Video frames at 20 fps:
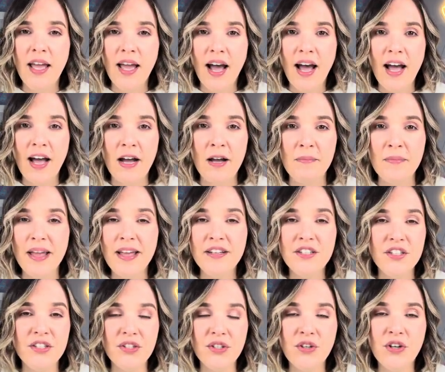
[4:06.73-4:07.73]
and
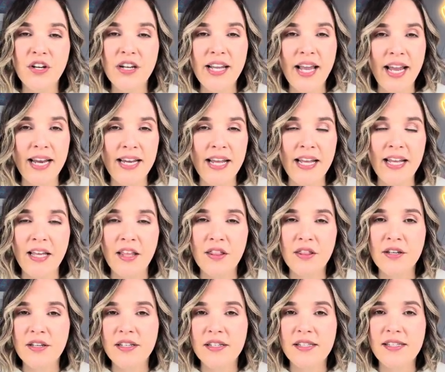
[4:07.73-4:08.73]
just creating the